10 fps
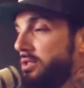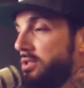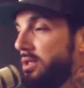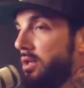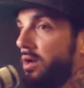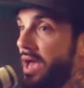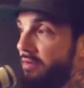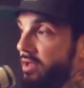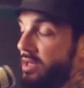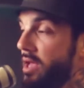that just did a lot of
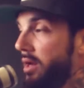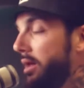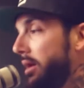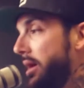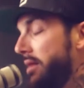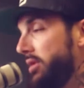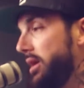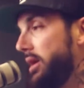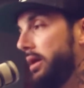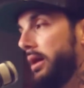advocating
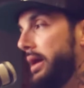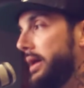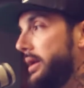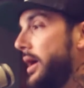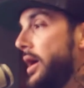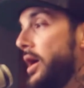and